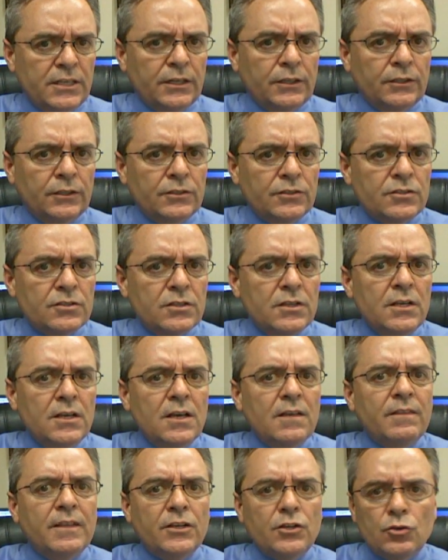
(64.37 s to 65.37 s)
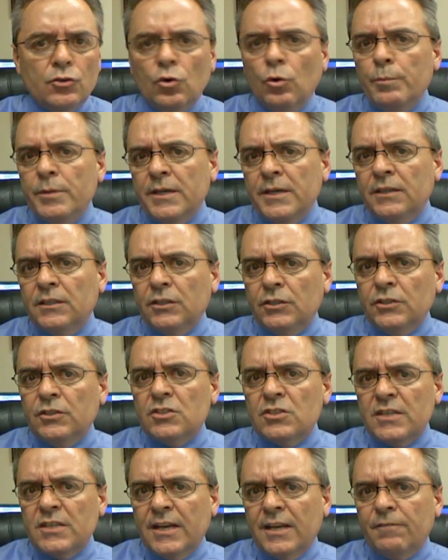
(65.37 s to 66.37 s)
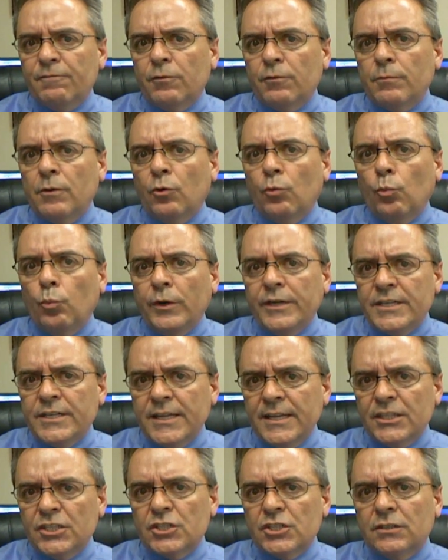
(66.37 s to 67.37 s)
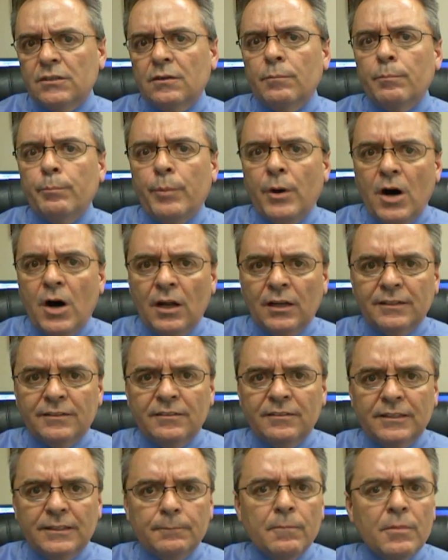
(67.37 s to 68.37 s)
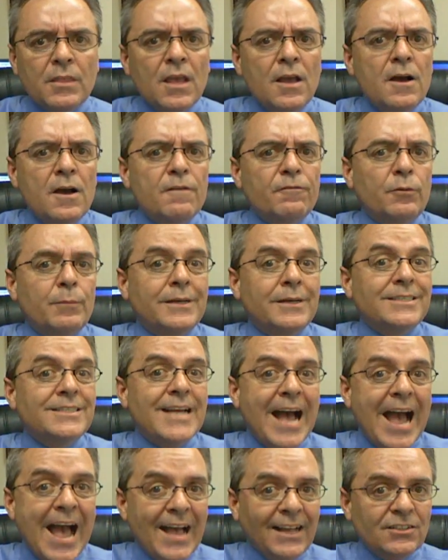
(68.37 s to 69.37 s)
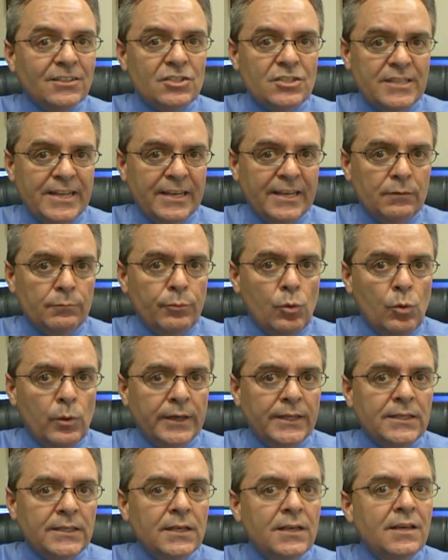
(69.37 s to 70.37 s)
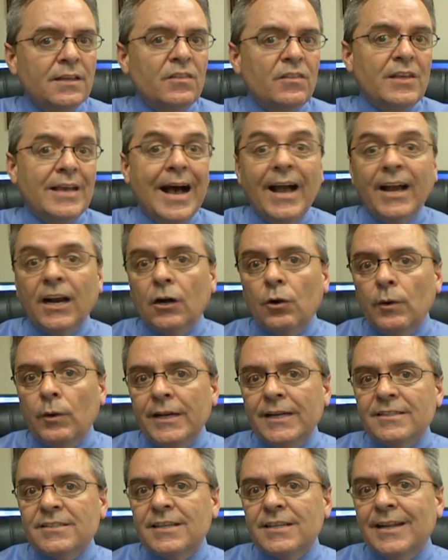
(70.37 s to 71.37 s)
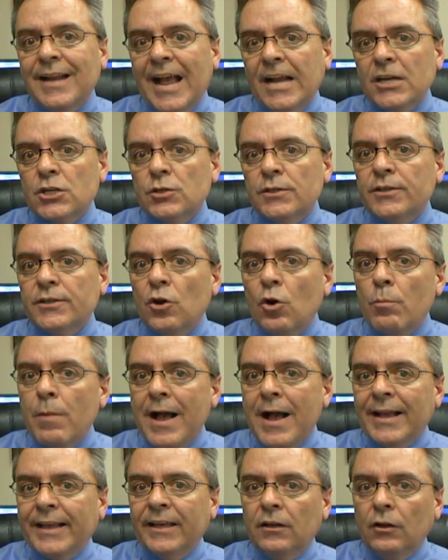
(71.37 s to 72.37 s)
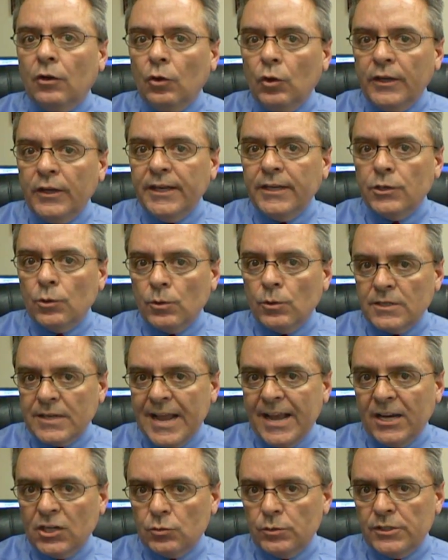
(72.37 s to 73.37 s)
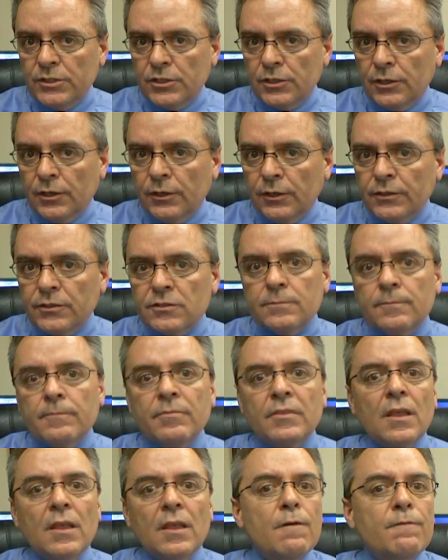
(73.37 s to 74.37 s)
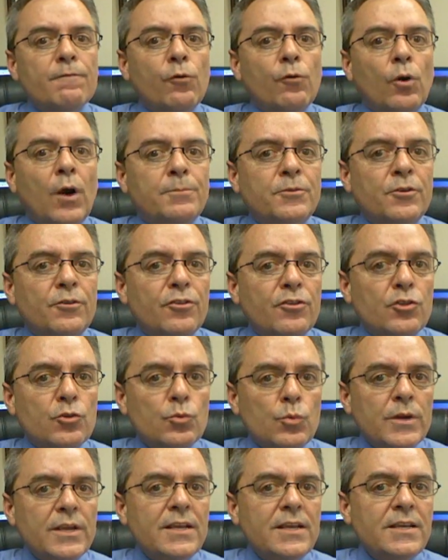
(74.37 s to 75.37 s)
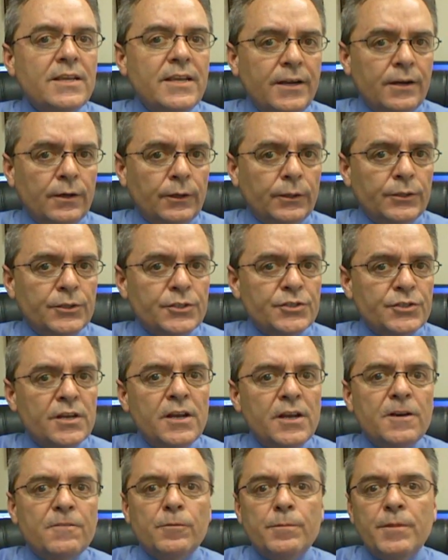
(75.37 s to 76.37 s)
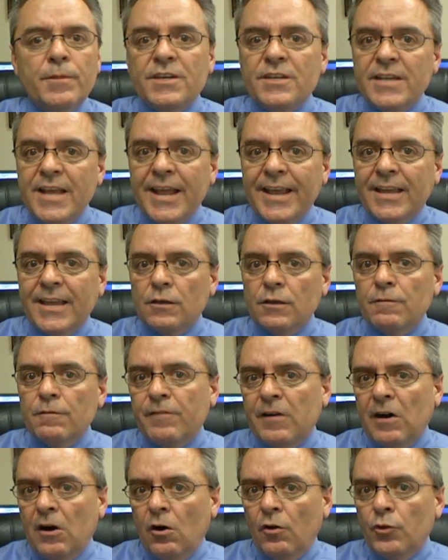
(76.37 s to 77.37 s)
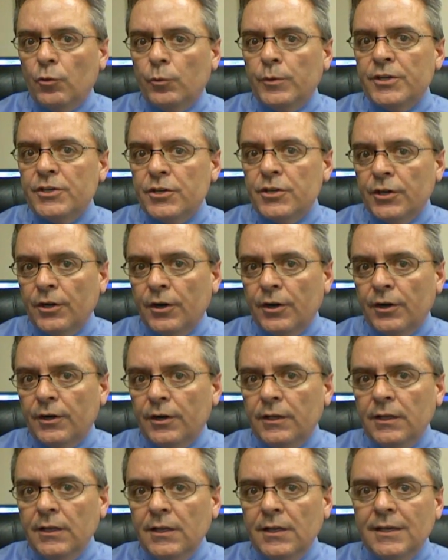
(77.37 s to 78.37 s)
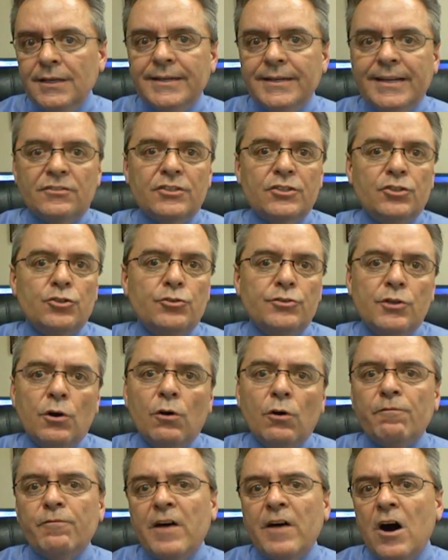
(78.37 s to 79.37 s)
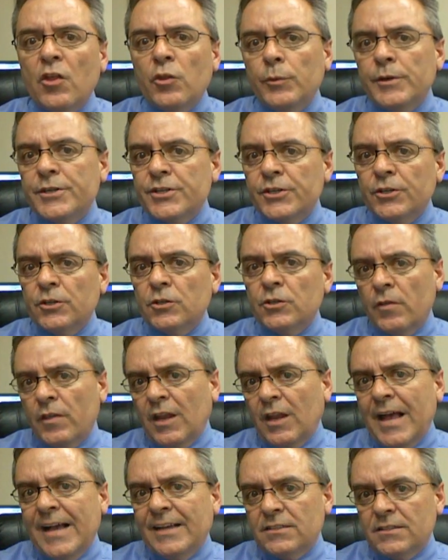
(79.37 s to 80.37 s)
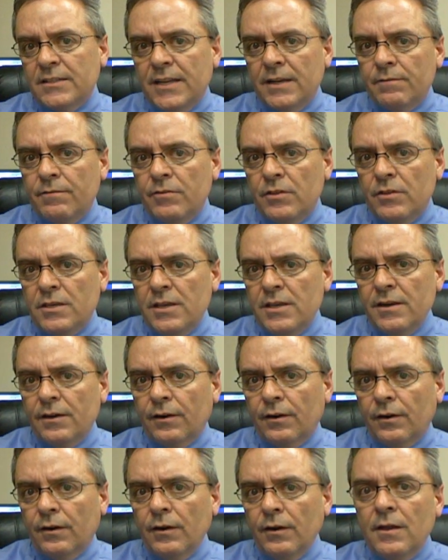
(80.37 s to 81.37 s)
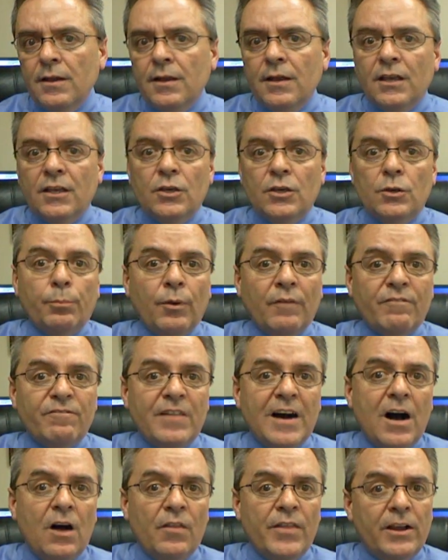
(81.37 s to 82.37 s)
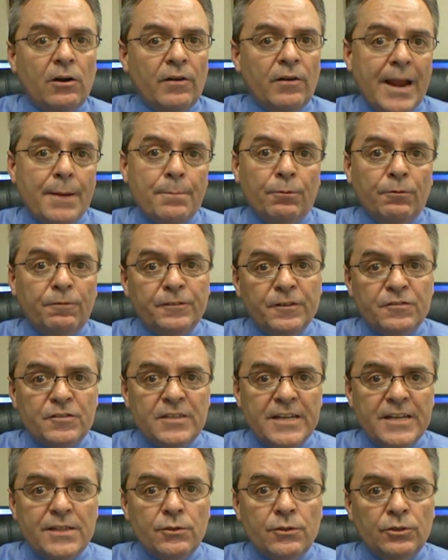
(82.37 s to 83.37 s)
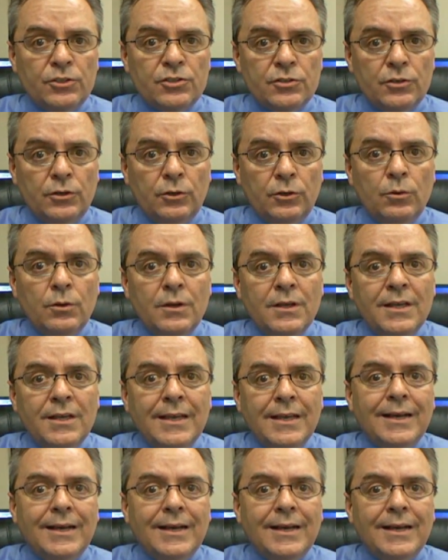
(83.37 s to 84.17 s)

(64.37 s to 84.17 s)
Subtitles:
years, then you'll be in good stead from a retention policy. From a tax standpoint, the IRS can actually go back and look at your tax returns for up to 3 years from the date you file the return. Now, since you don't file the return on the last day of the year, you file that on April 15th or so,